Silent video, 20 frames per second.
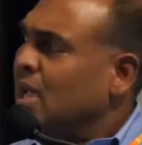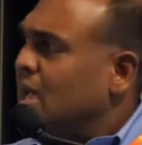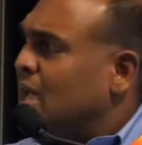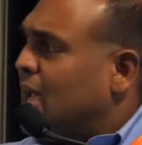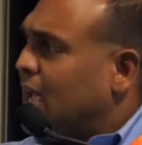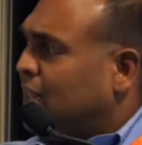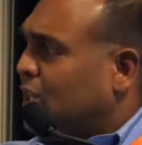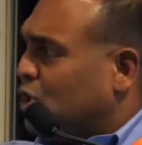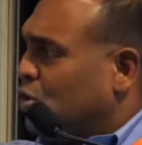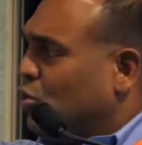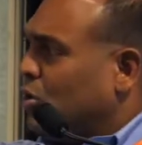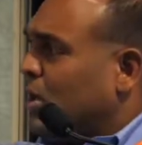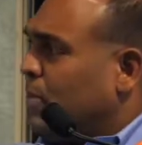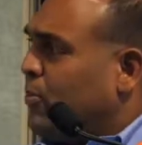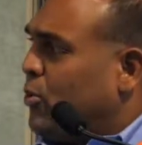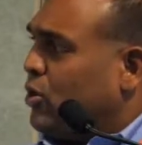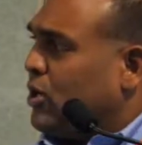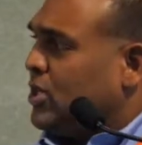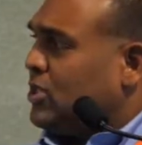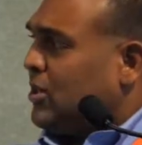And the 2
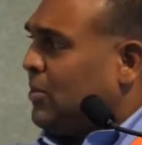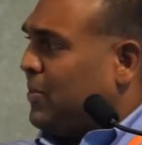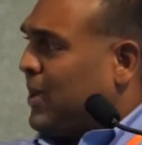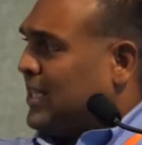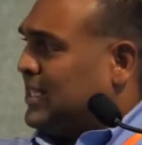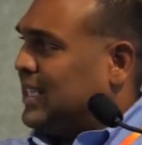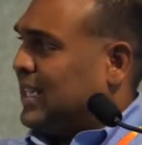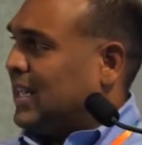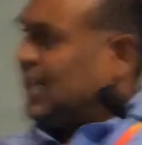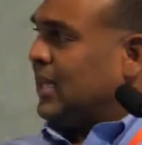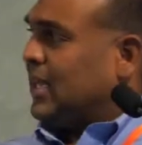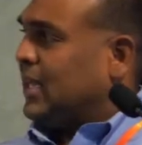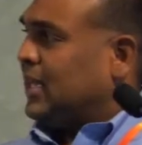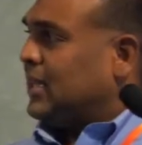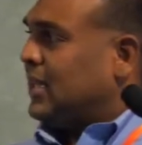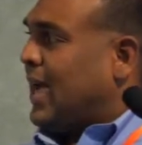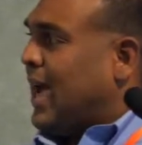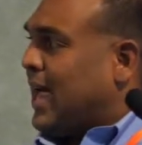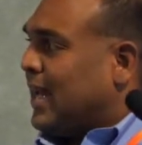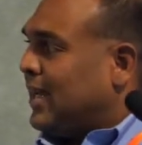components are basically
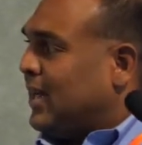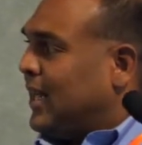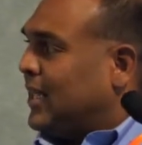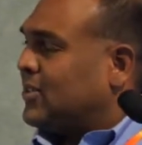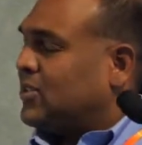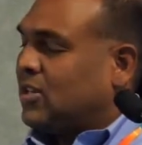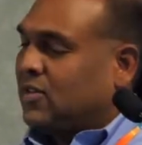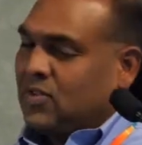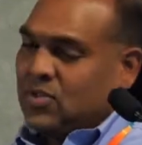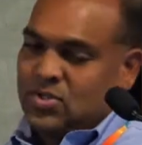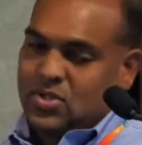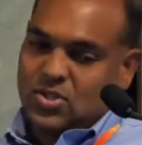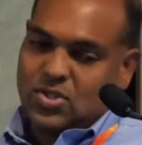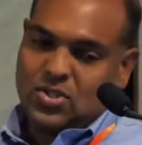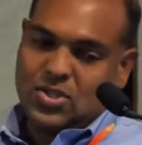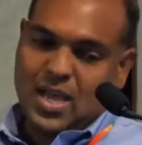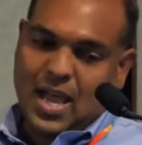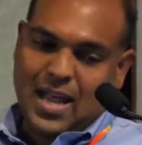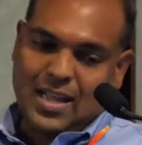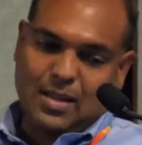the analytic
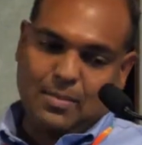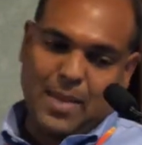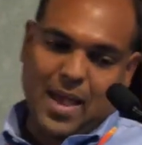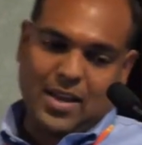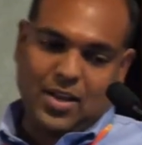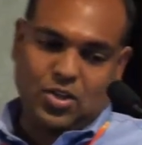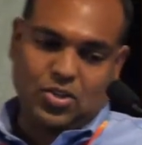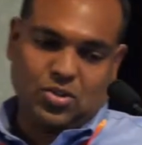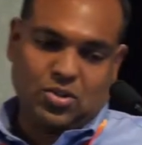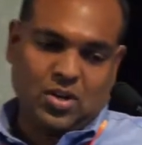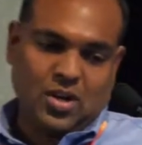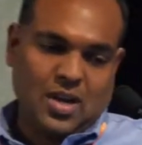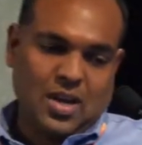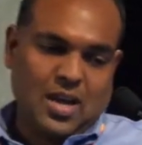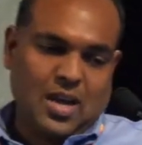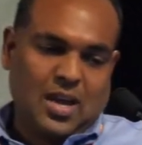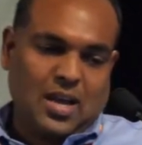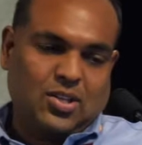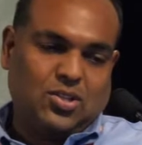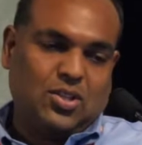services and the manager.
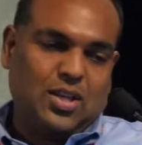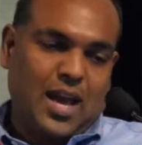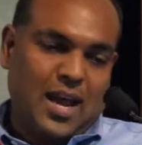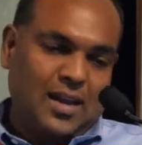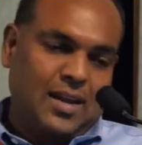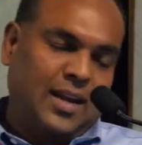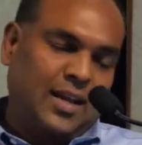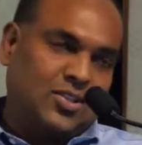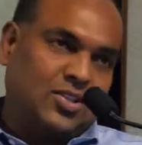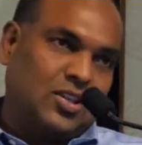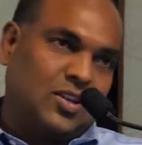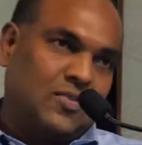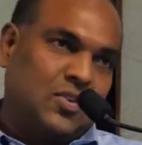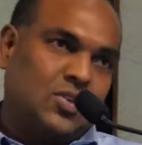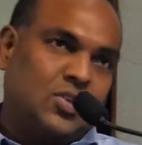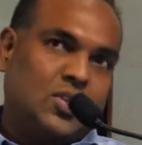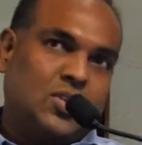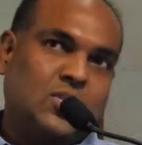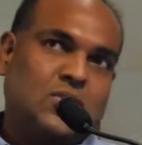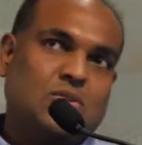So the analytic
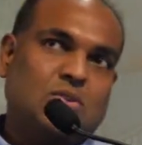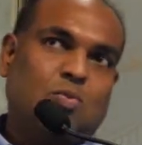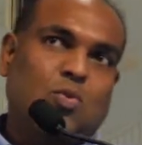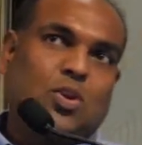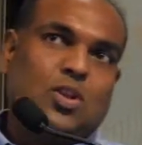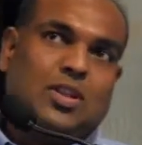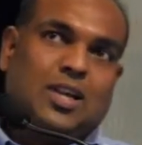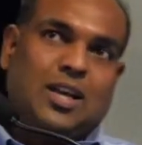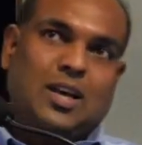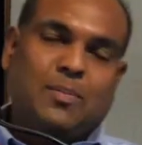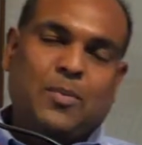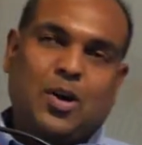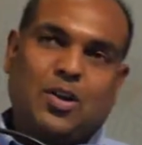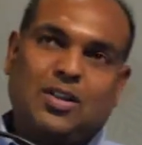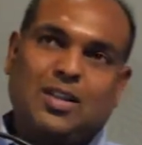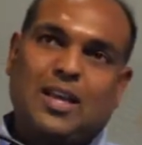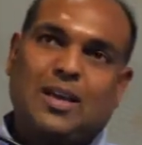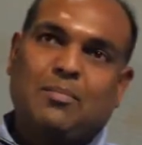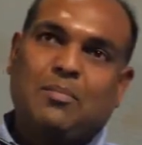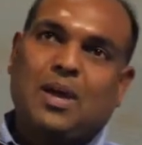services, you want to think about
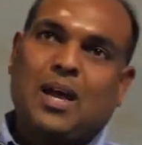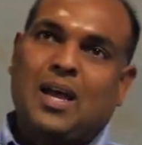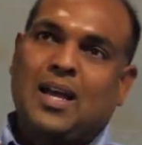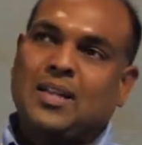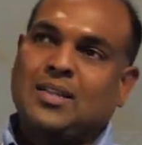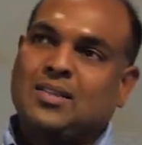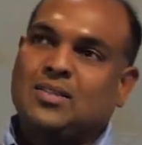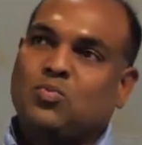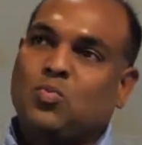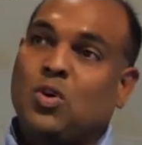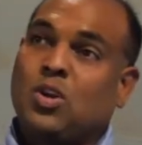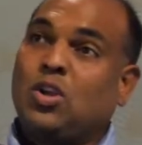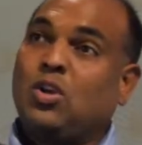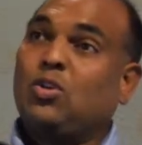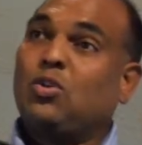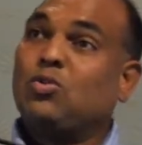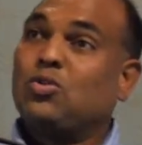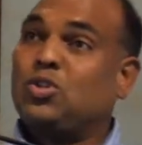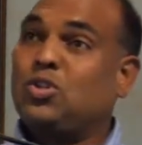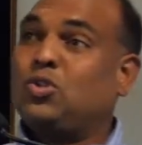them as what you
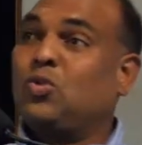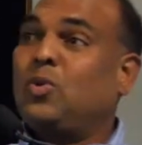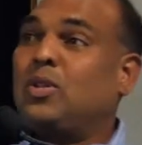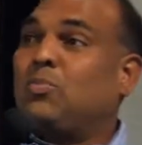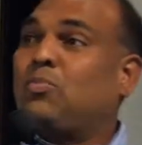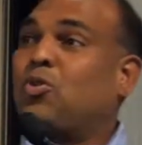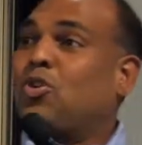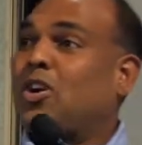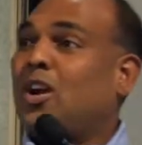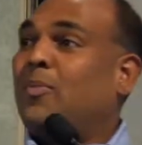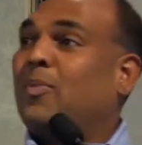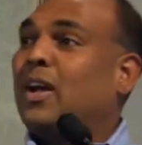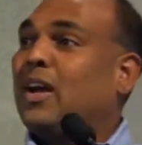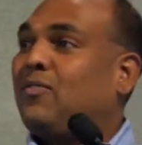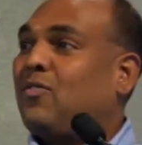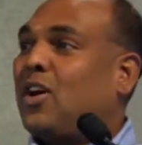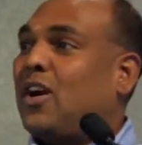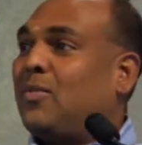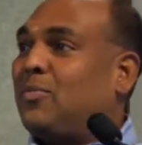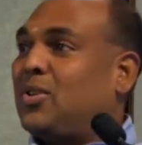used to with programming
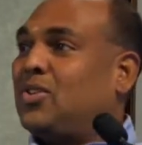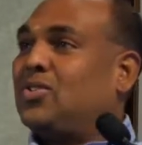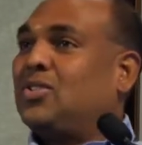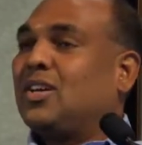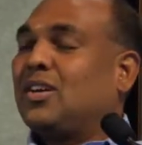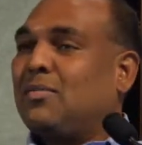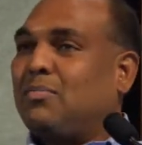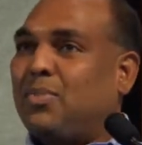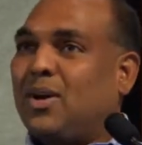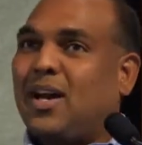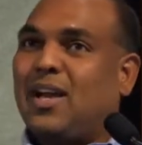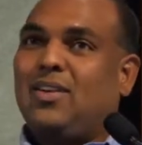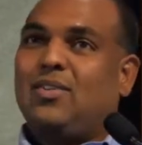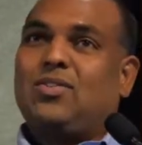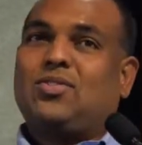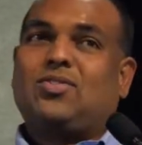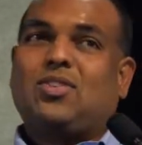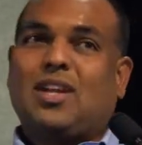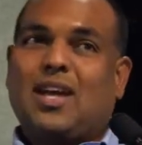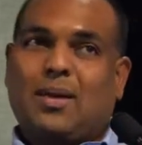environments, the
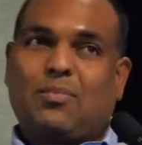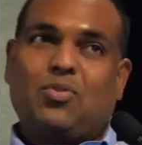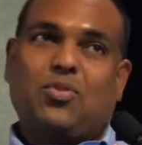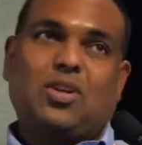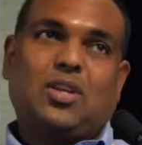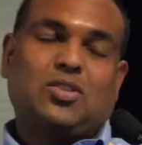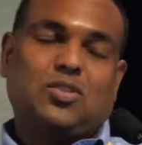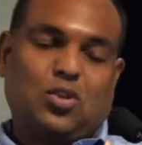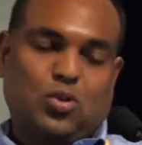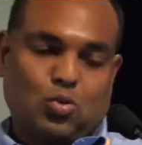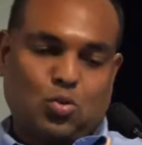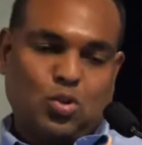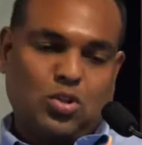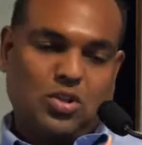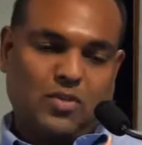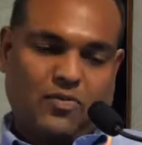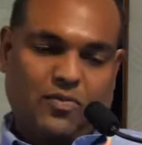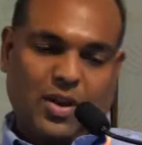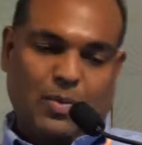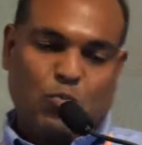compilers, the libraries, tools,
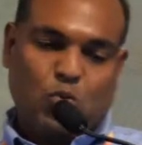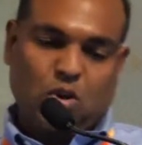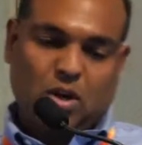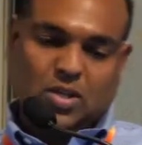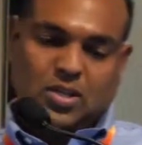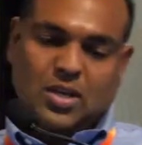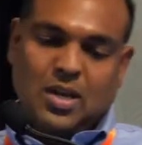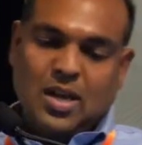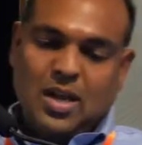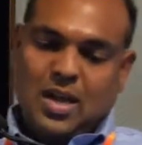the frameworks.